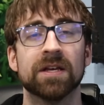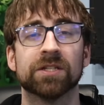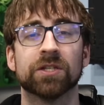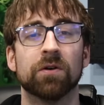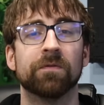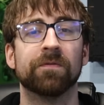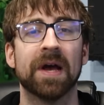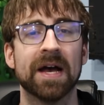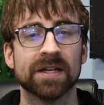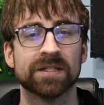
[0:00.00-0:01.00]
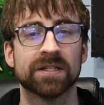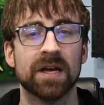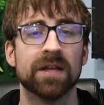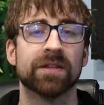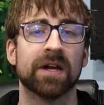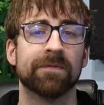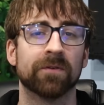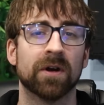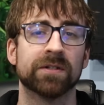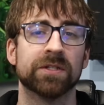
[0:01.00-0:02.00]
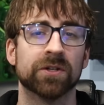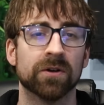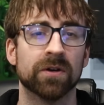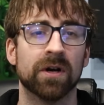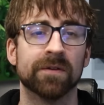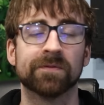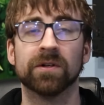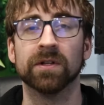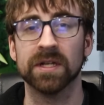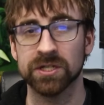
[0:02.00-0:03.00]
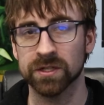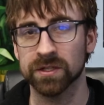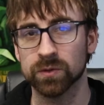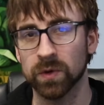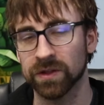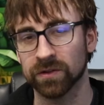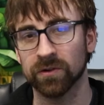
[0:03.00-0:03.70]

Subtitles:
so fast that I forgot to turn off collisions with the